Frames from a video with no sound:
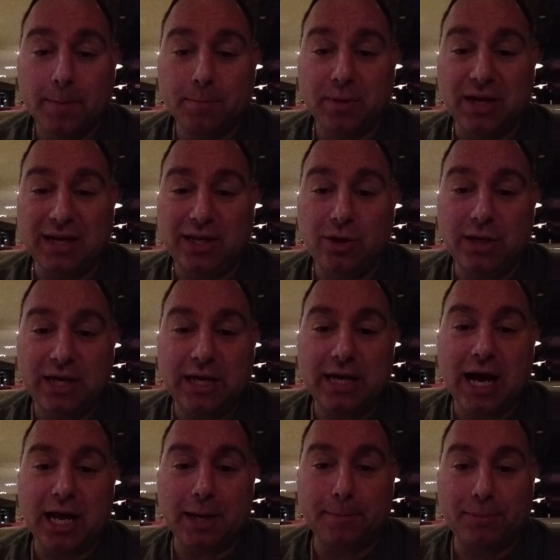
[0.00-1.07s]
But he
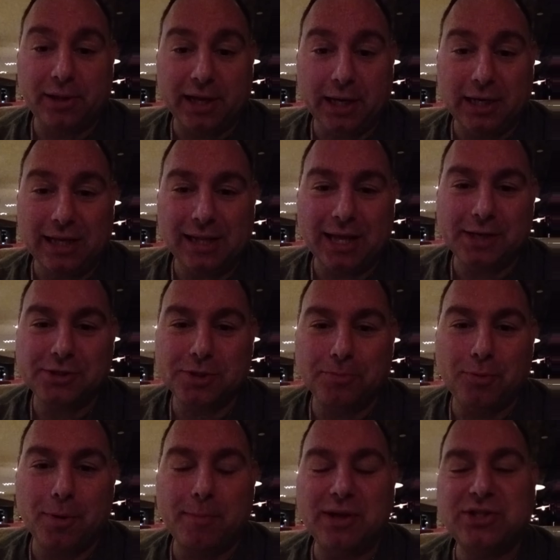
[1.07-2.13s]
got it plain. My
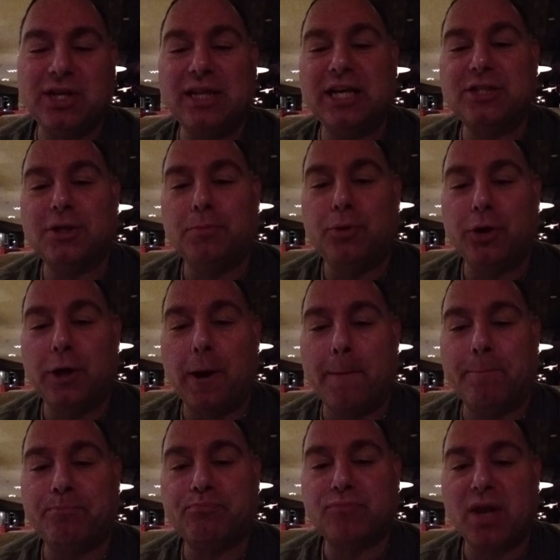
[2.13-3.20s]
son likes to
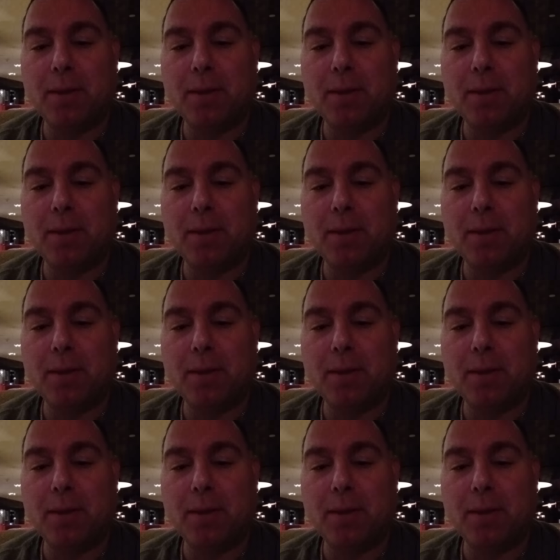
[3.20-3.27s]
put